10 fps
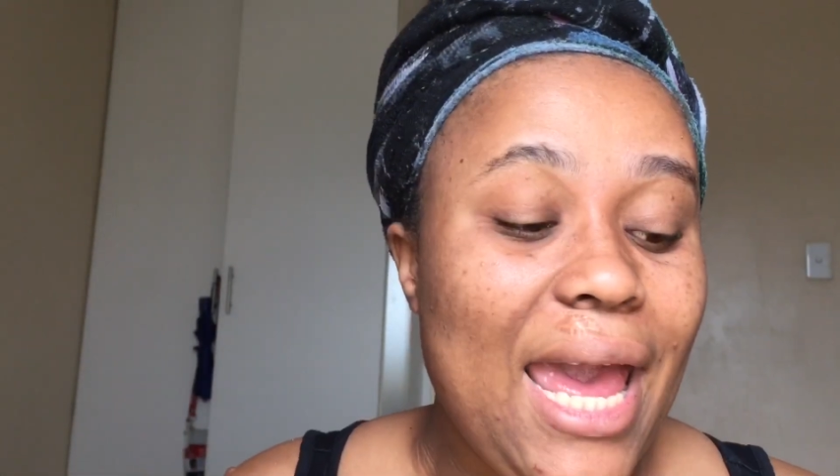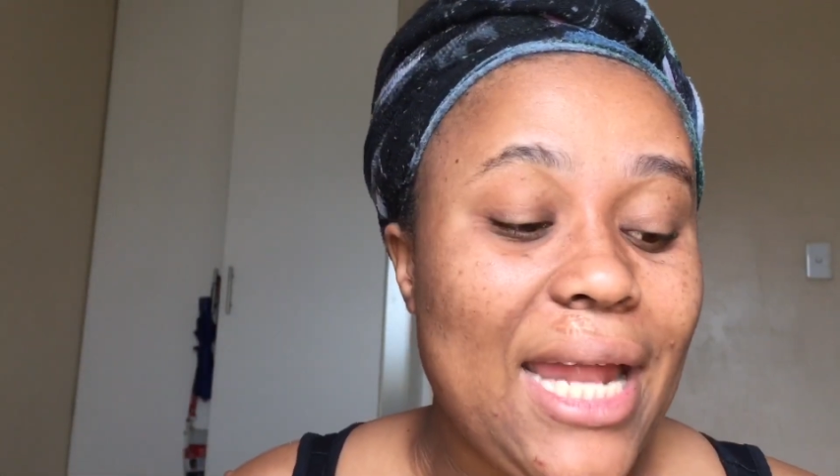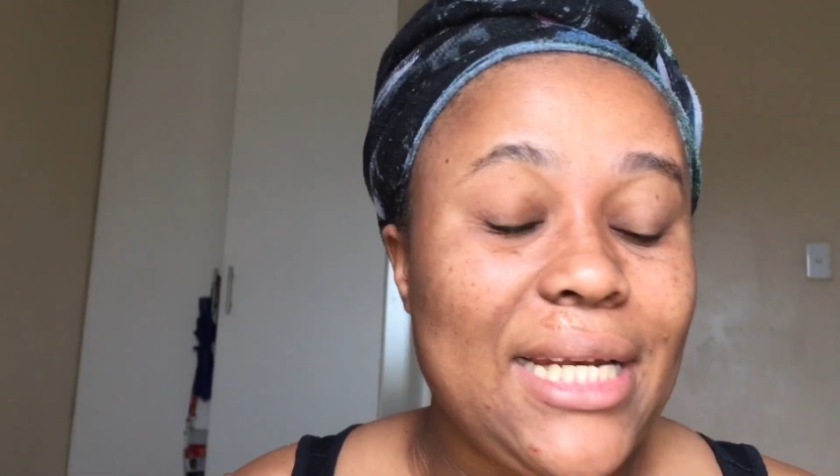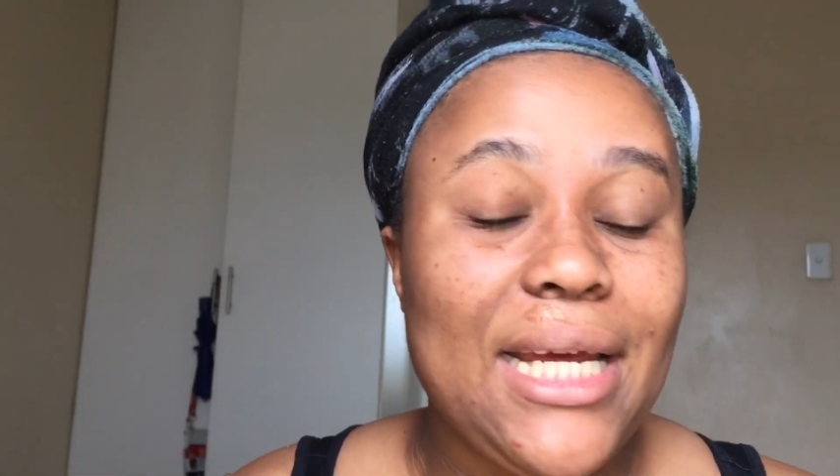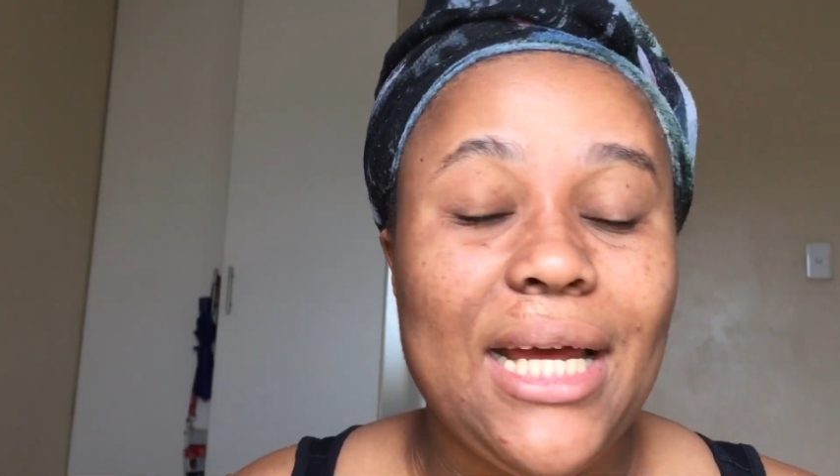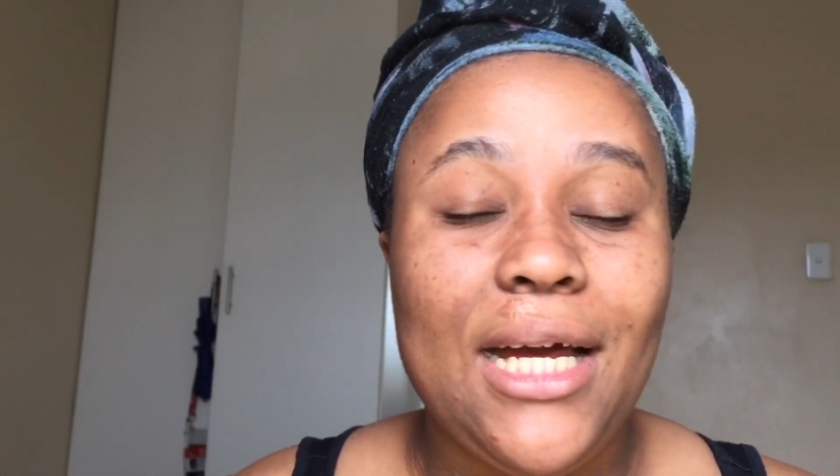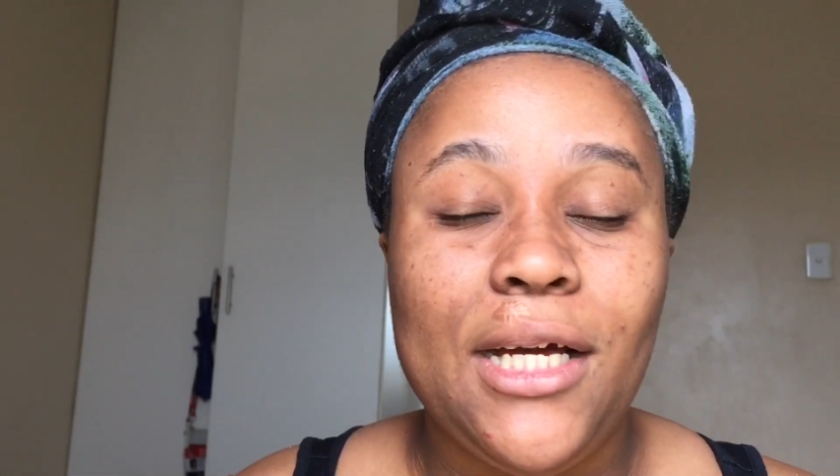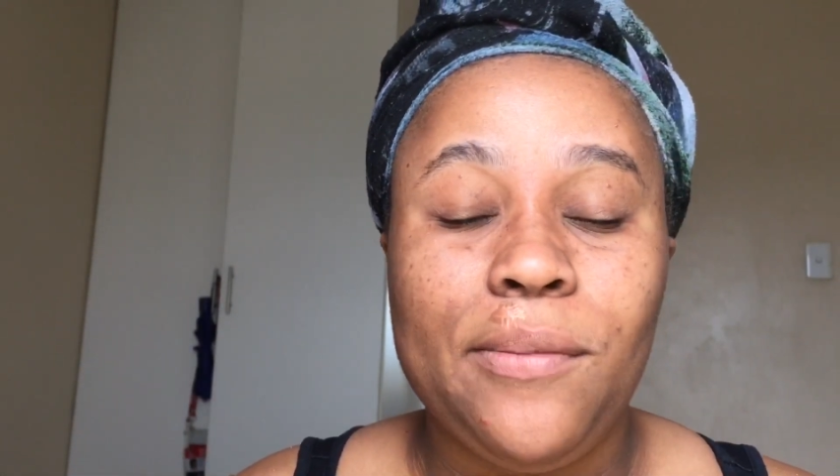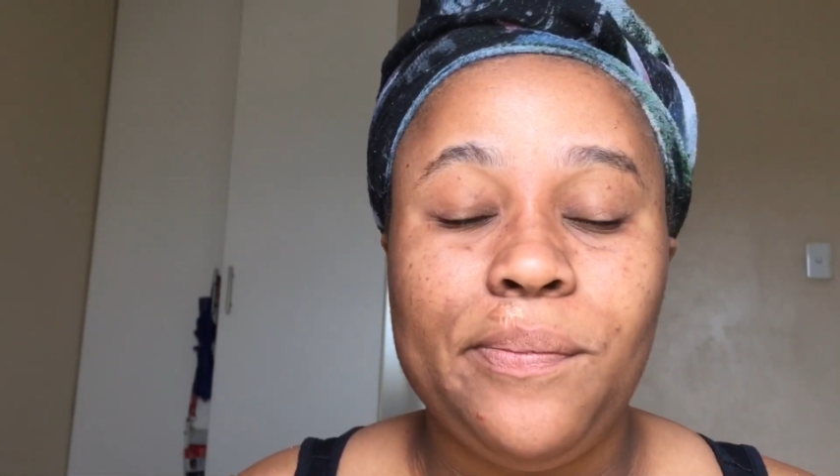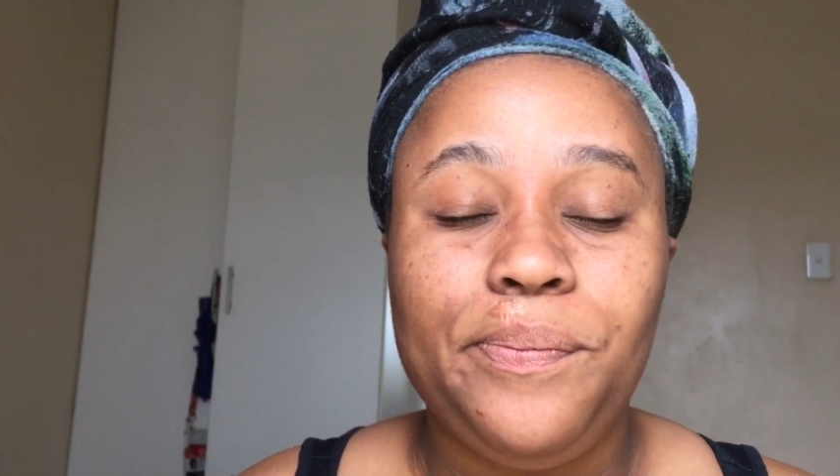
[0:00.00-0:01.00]
and
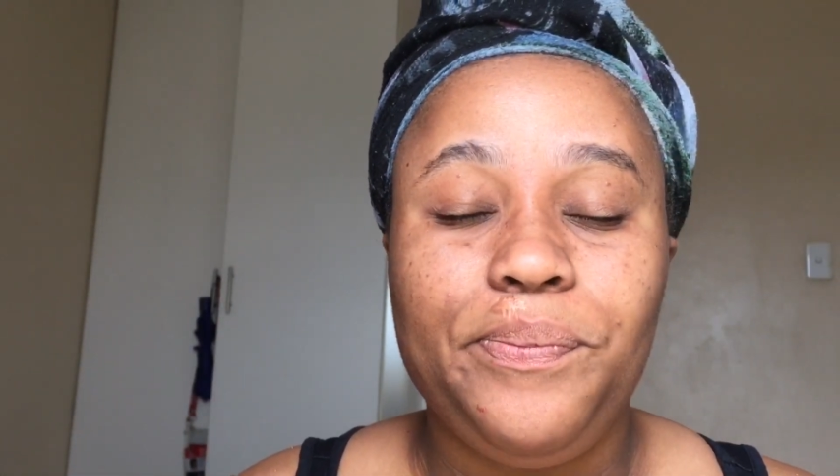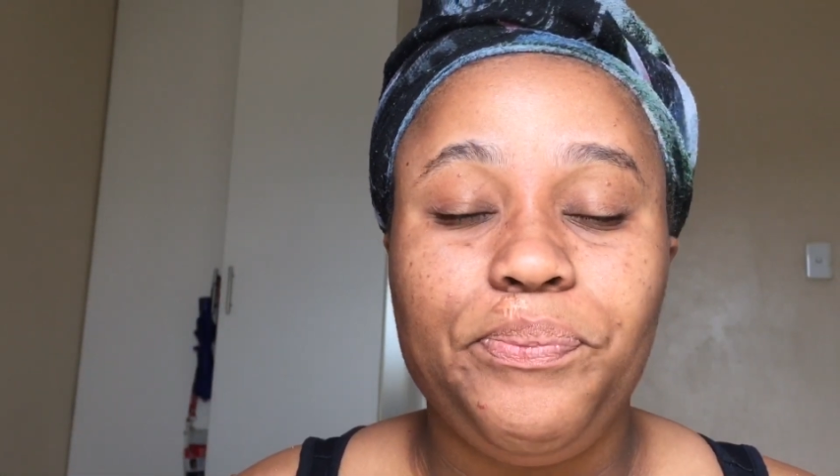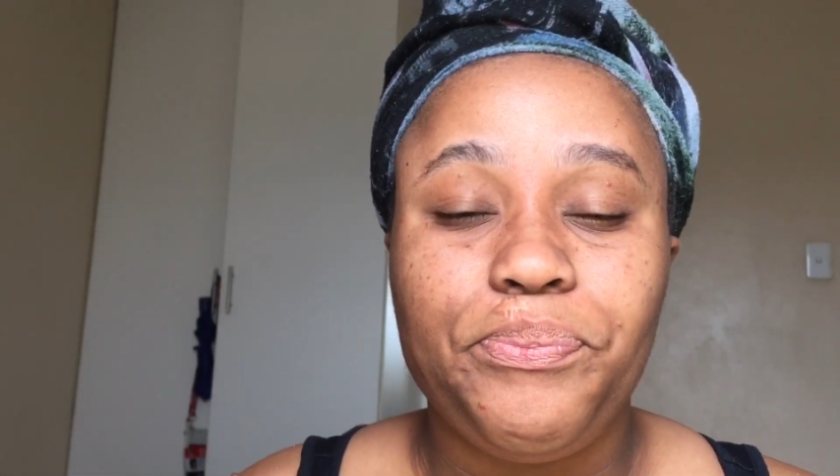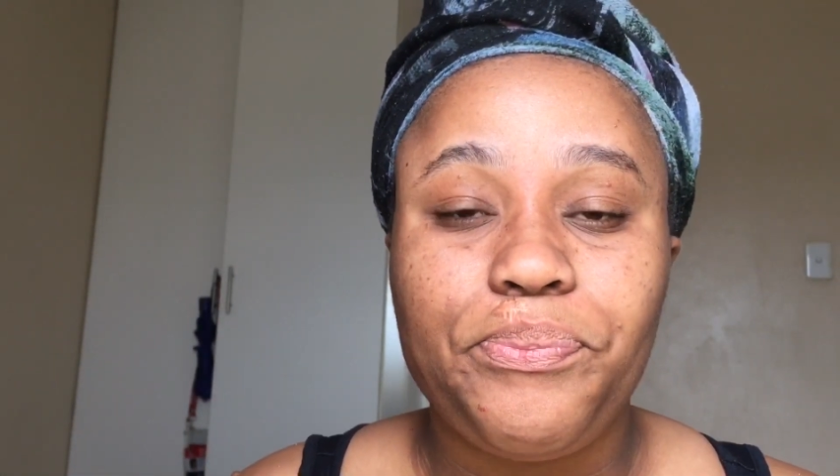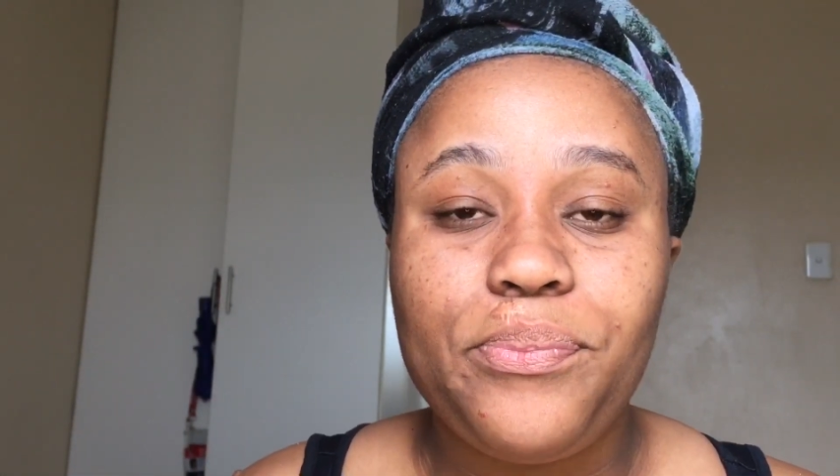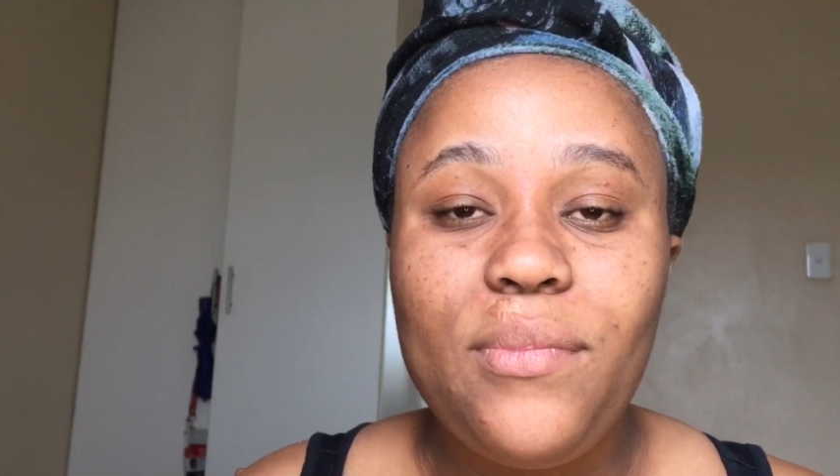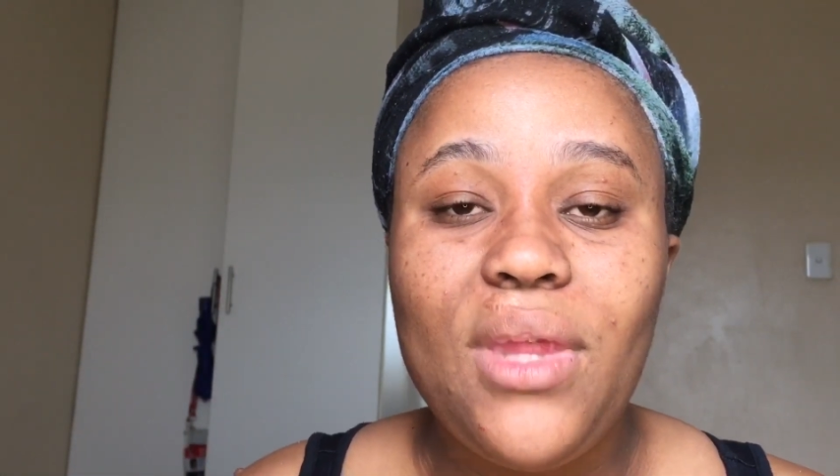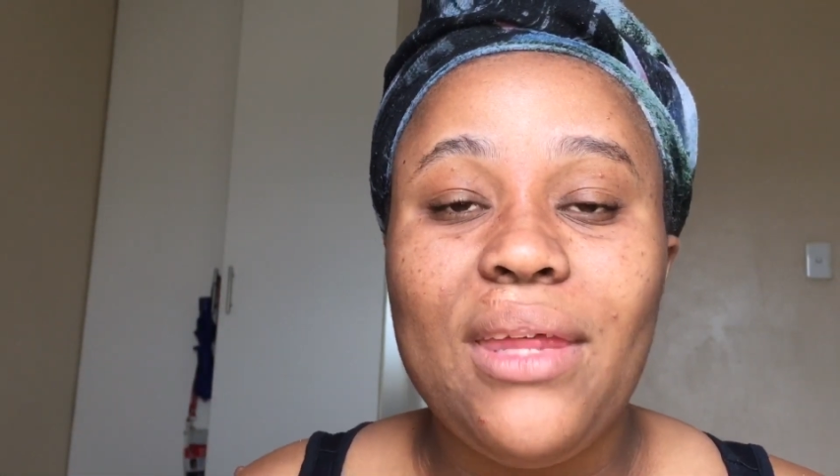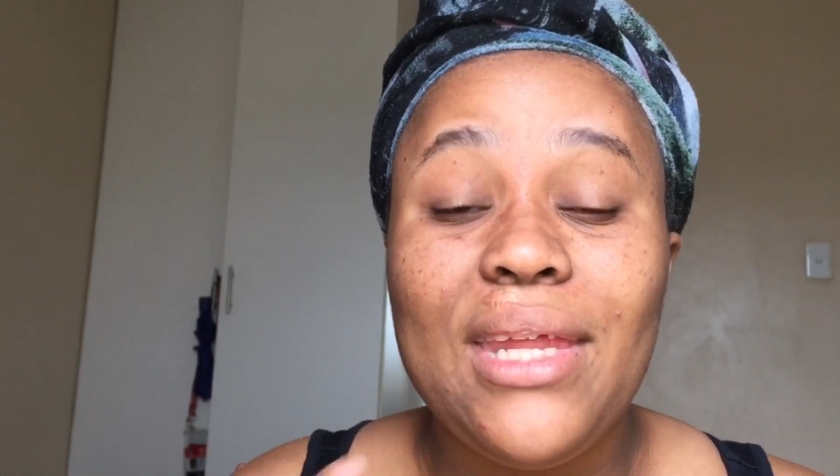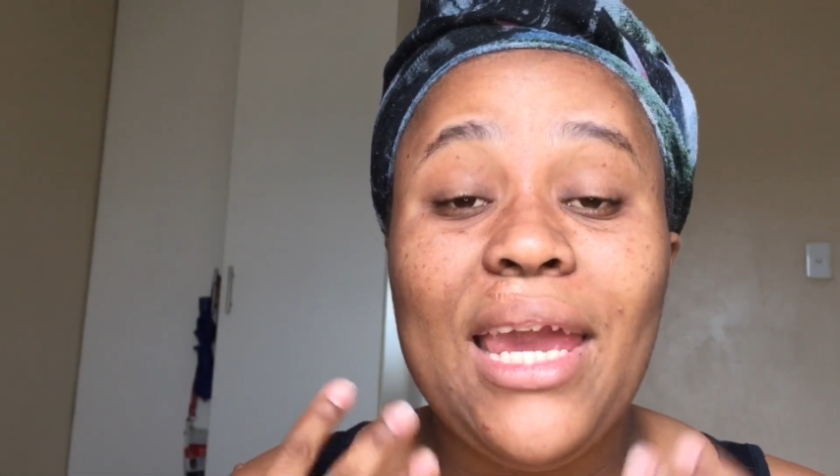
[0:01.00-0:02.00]

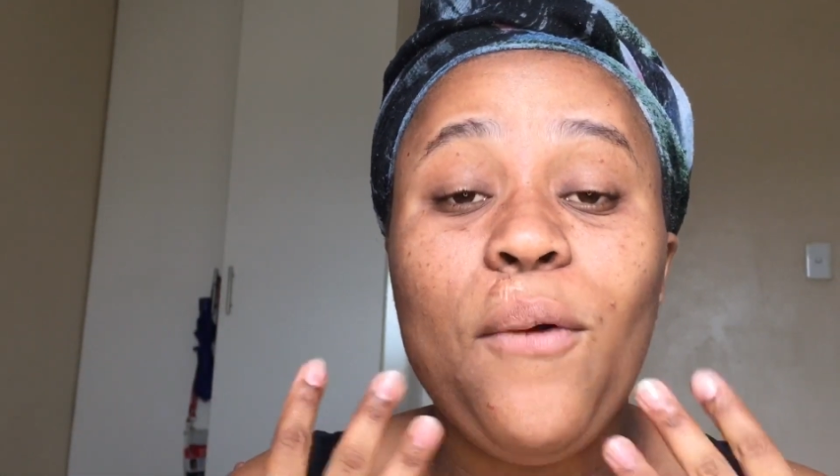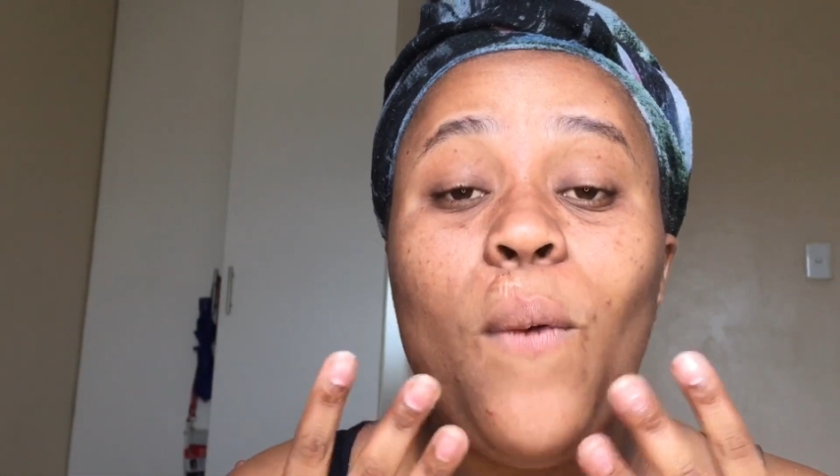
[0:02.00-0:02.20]
the egg